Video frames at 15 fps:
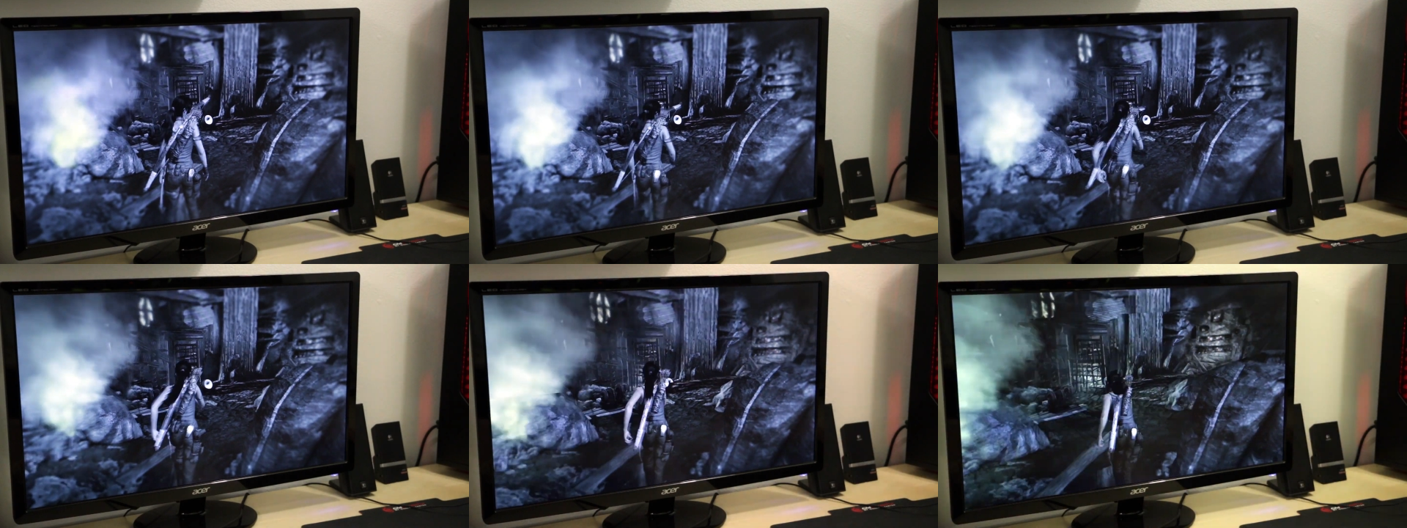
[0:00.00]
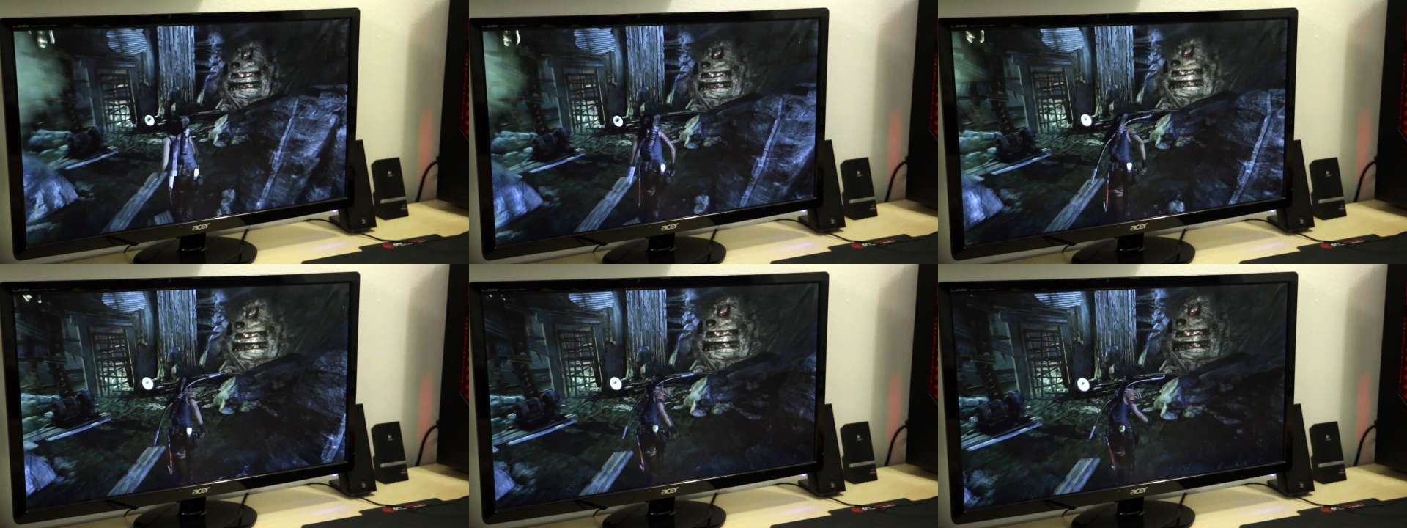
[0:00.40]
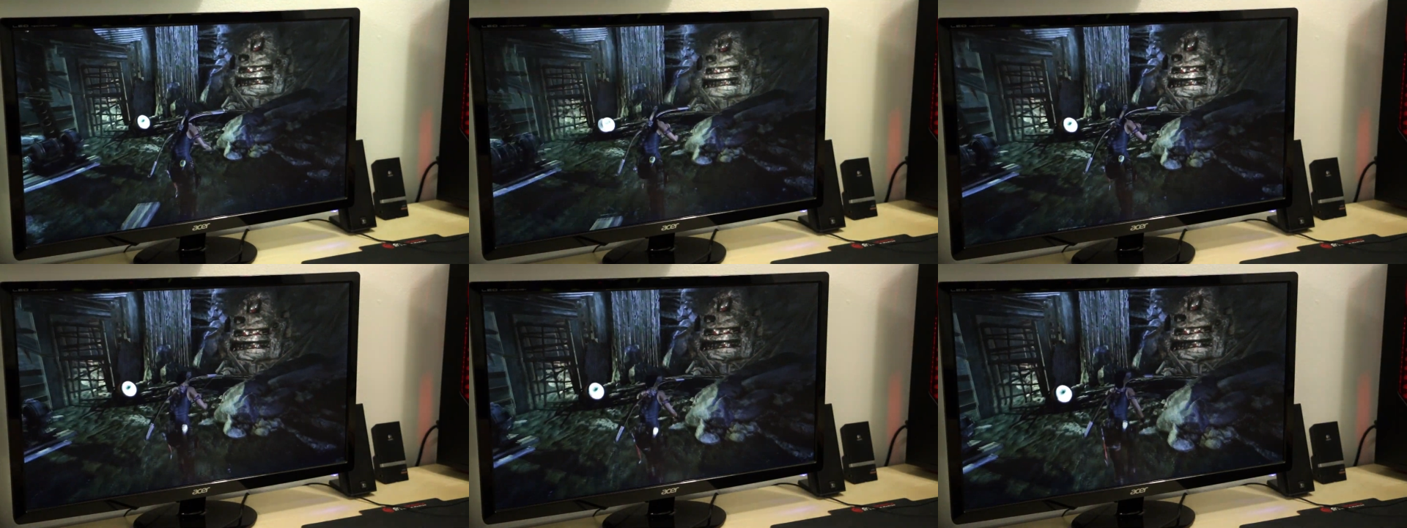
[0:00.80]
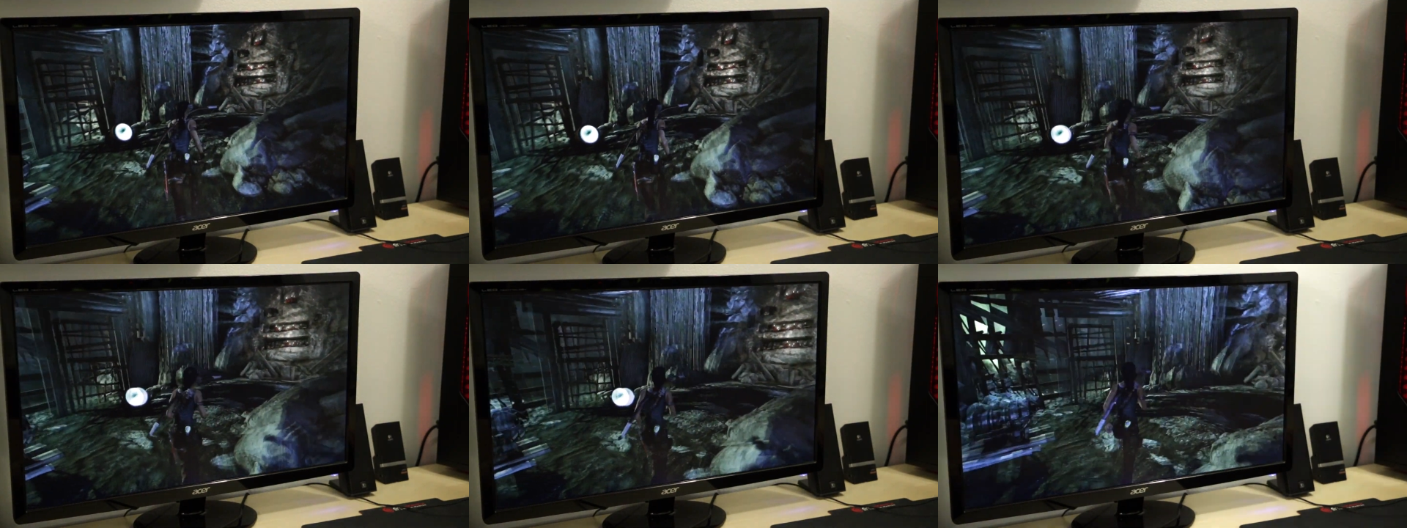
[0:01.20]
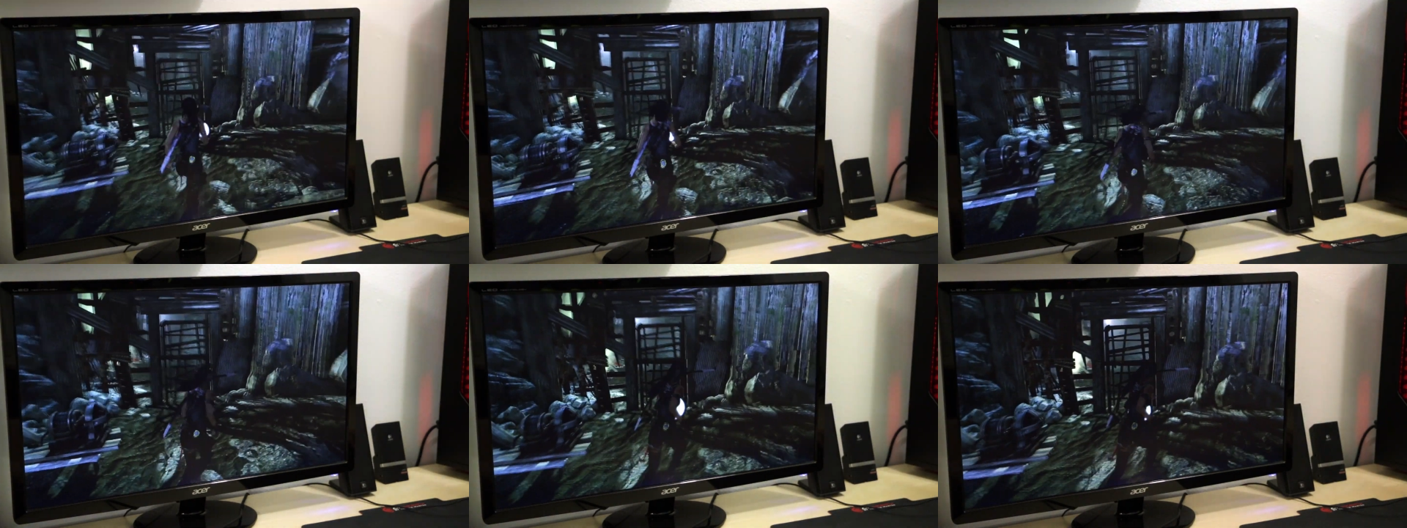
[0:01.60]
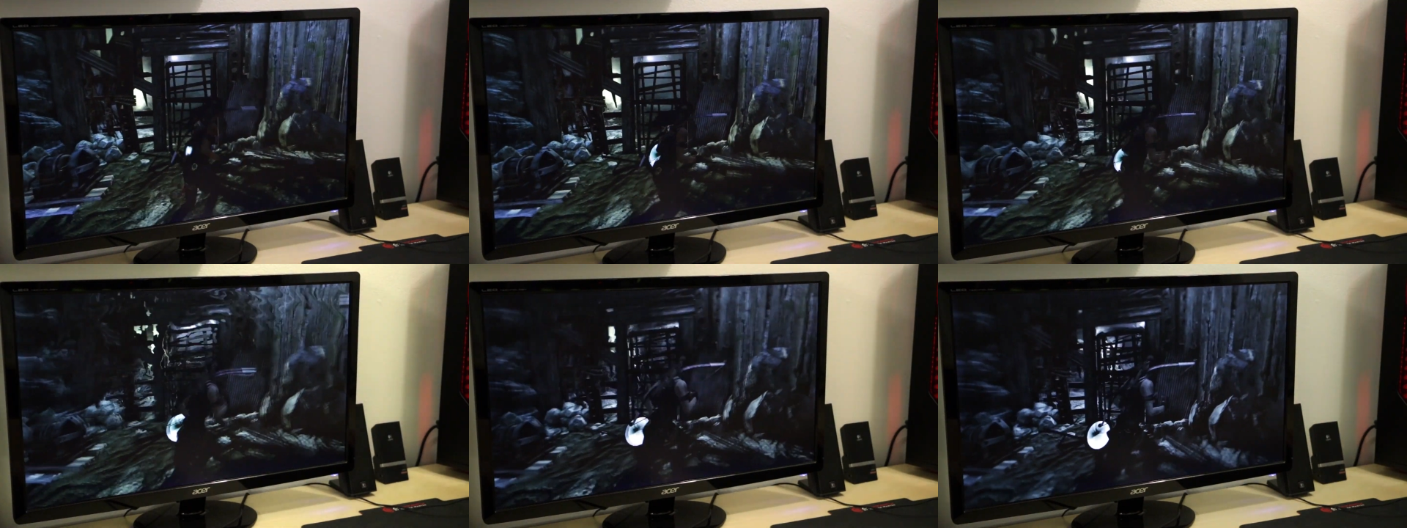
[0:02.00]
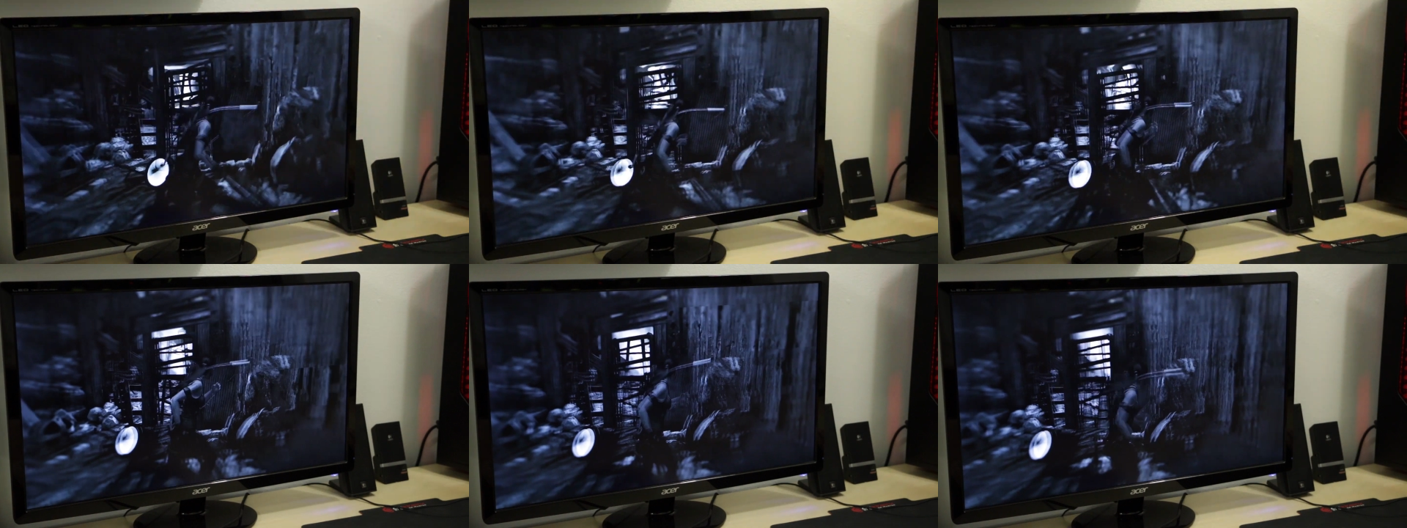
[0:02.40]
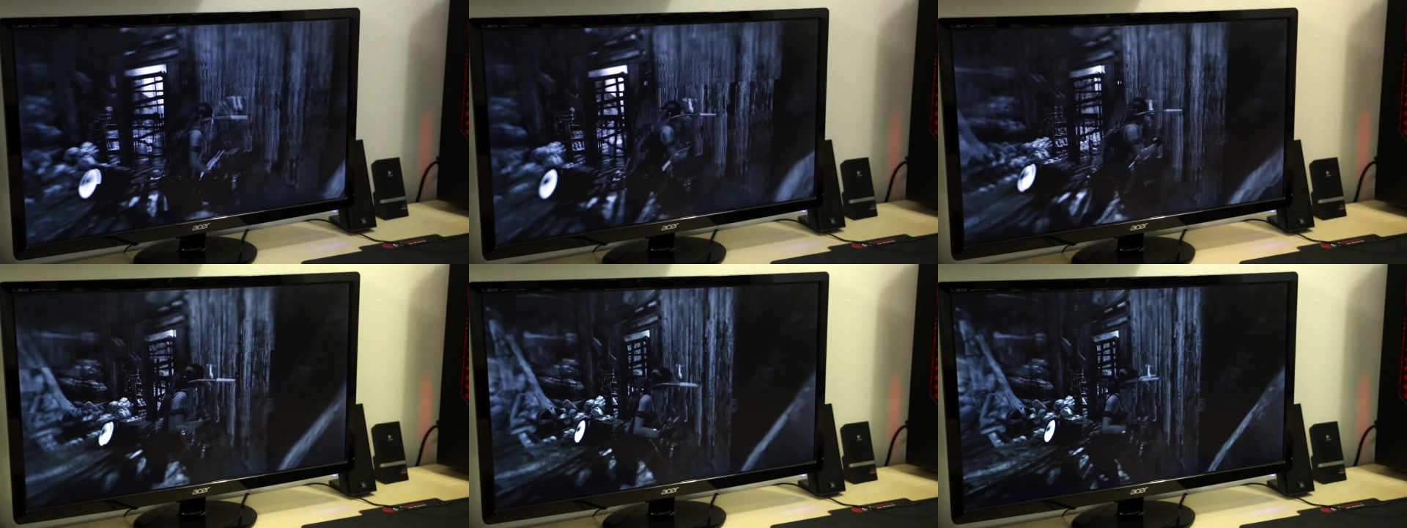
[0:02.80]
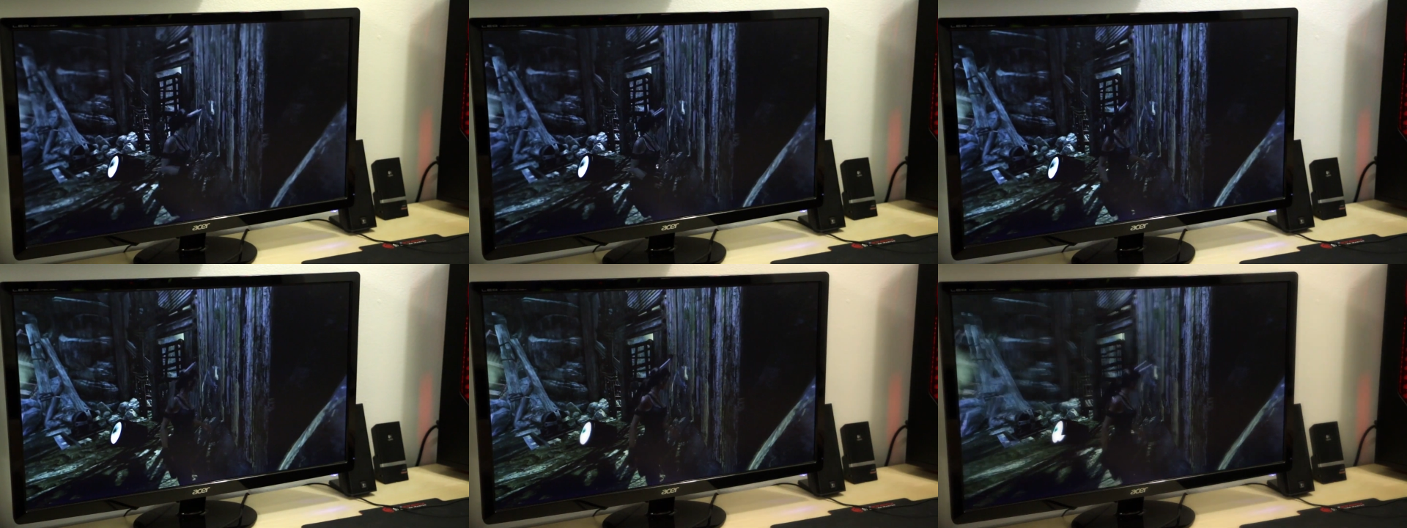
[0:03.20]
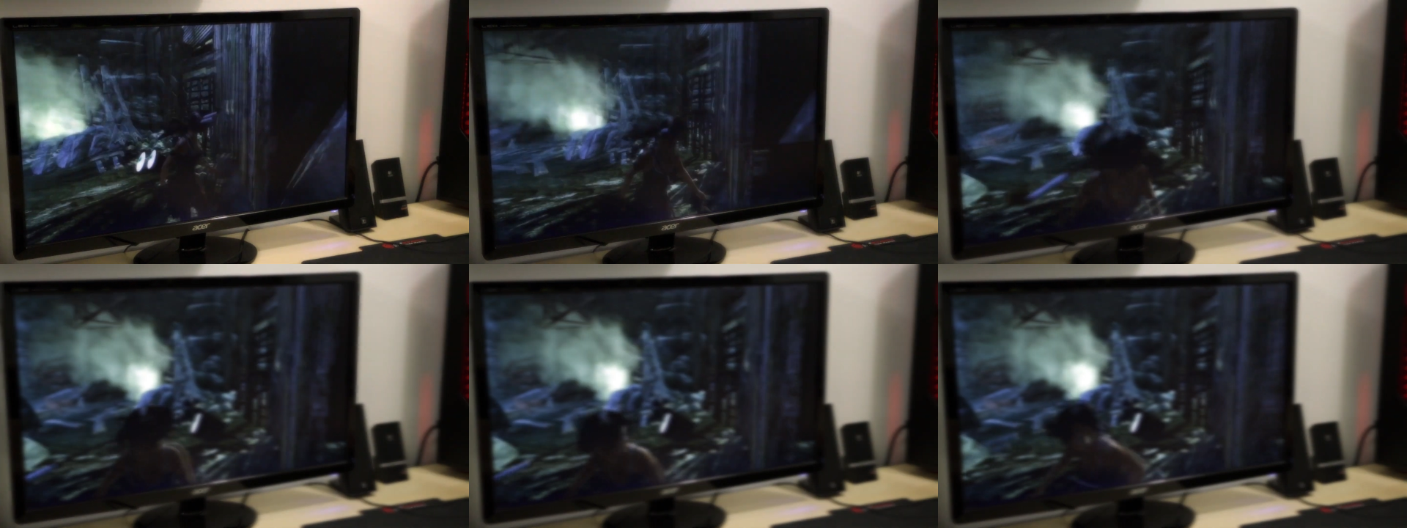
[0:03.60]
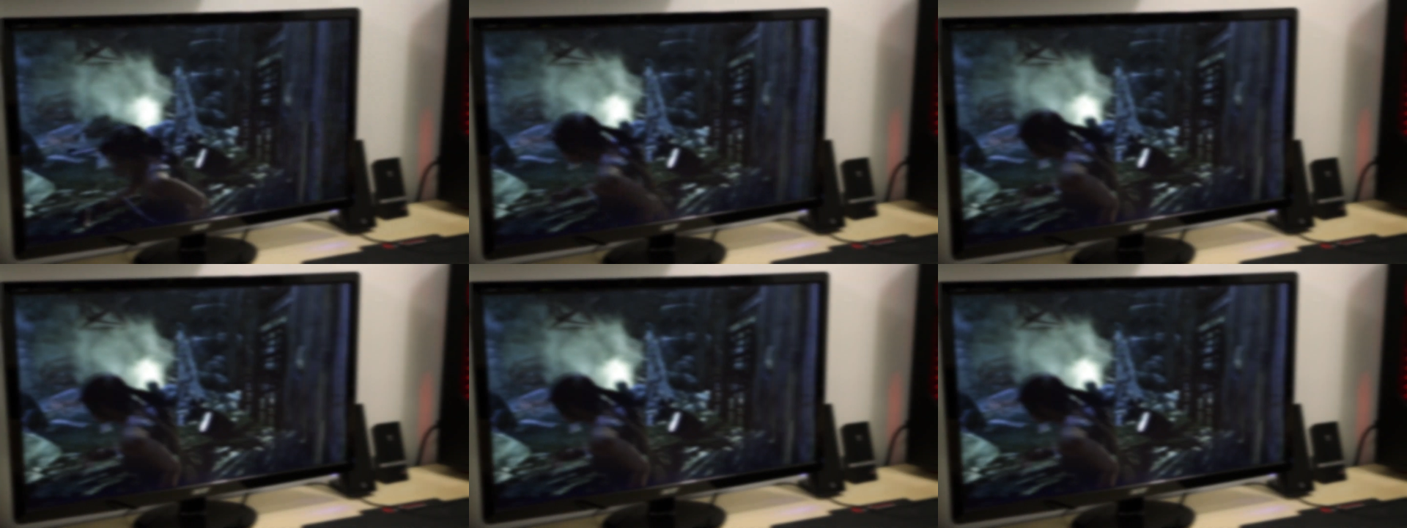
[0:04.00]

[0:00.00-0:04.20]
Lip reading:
Nobody's mouth can be seen.